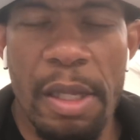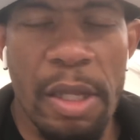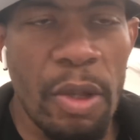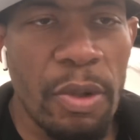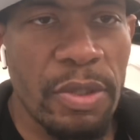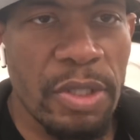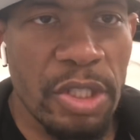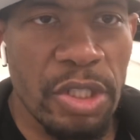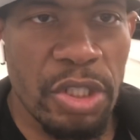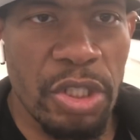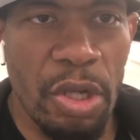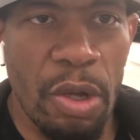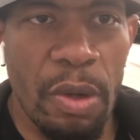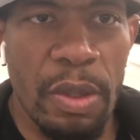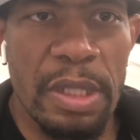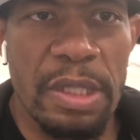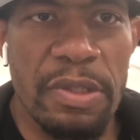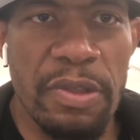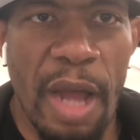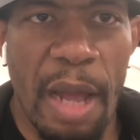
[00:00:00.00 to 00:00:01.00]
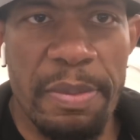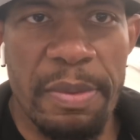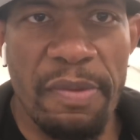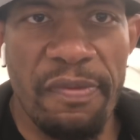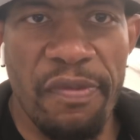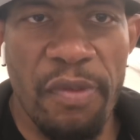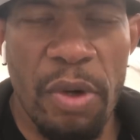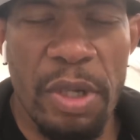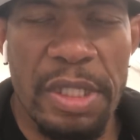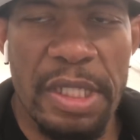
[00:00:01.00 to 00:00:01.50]
close the show. He dropped
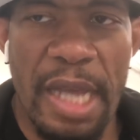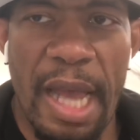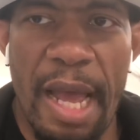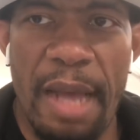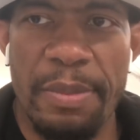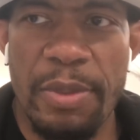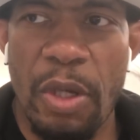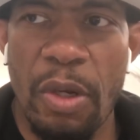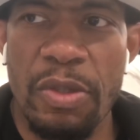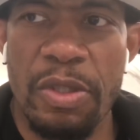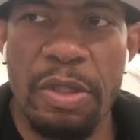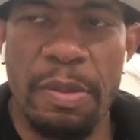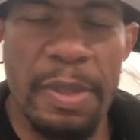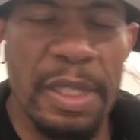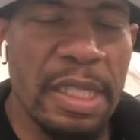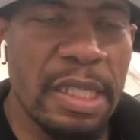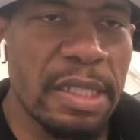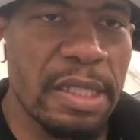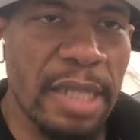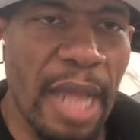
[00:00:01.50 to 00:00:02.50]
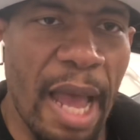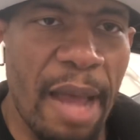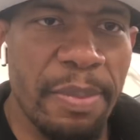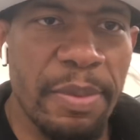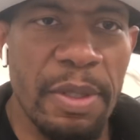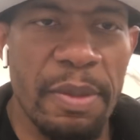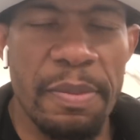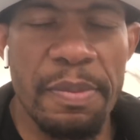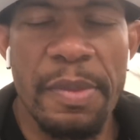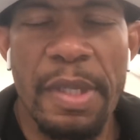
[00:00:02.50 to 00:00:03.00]
him four times, ultimately
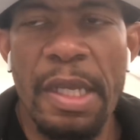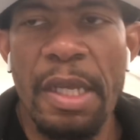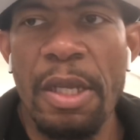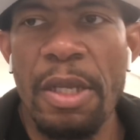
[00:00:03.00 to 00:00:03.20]
stopped him,